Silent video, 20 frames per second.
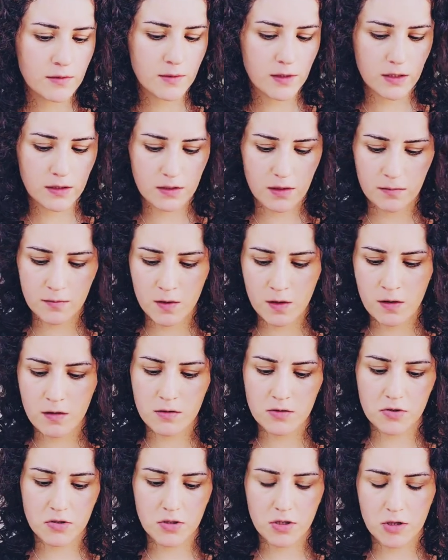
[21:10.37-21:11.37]
Because I'm
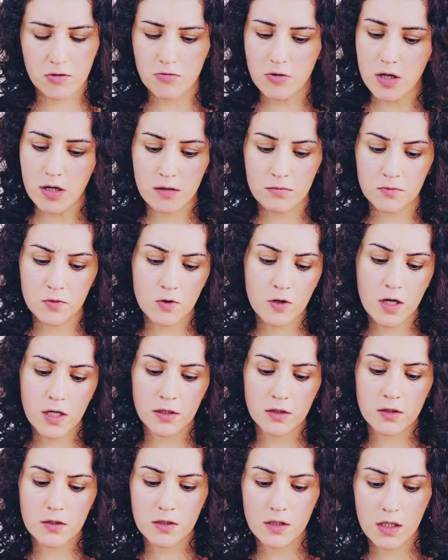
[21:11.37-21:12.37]
not sure what I'm
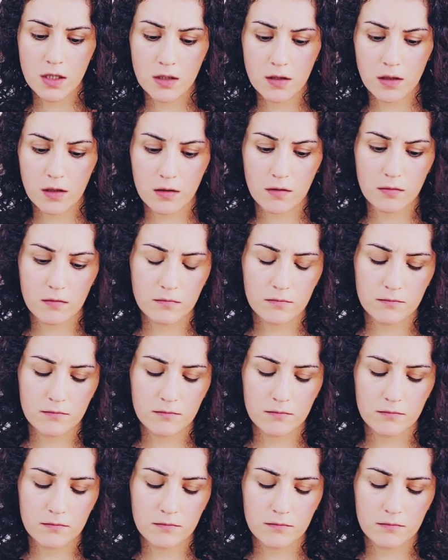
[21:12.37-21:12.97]
trying to tell you.